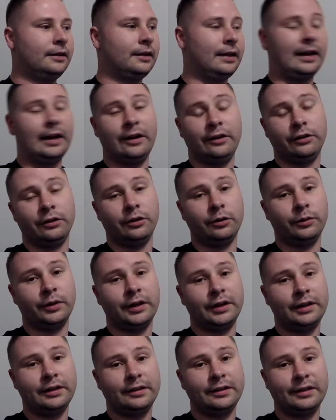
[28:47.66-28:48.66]
as
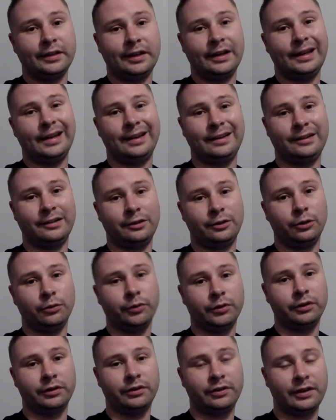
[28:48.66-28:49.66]
always, head on
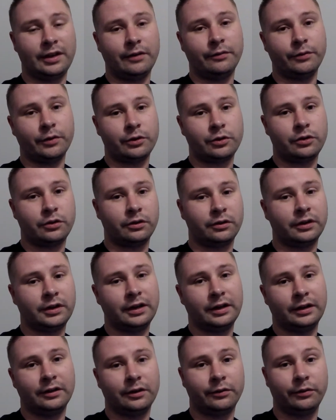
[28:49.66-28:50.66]
over to Stay Fresh Car
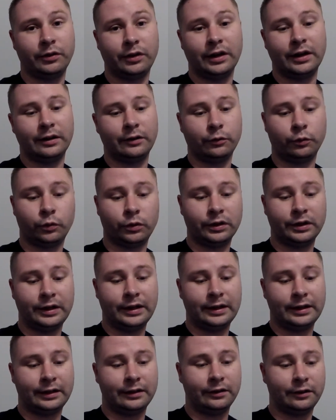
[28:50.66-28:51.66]
Care if you guys want
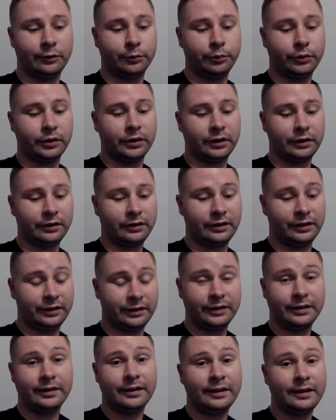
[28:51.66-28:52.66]
any of these products.
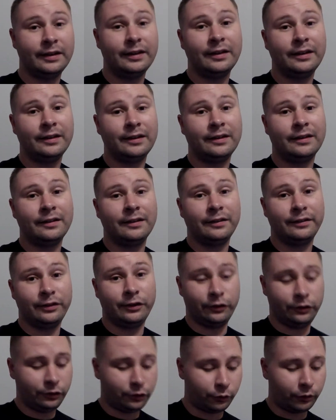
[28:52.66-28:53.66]
This
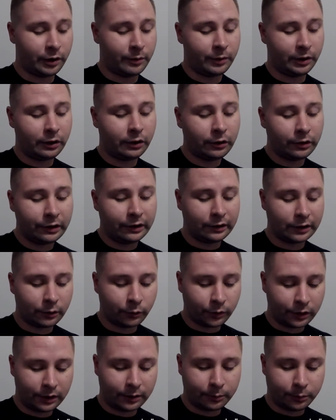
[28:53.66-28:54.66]
ceramic coating that
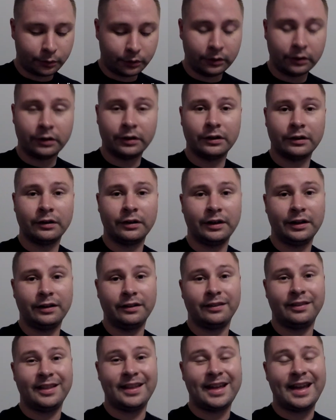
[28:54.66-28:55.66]
we put on
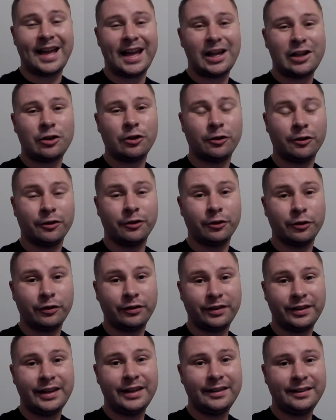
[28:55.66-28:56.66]
is the
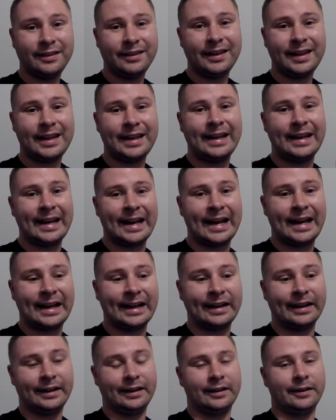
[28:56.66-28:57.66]

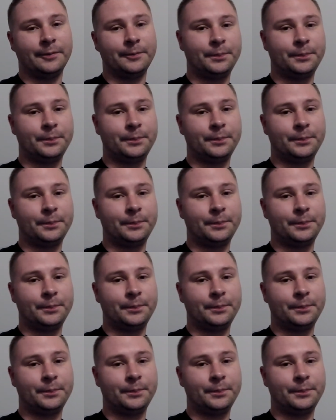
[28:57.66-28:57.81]
HCC9.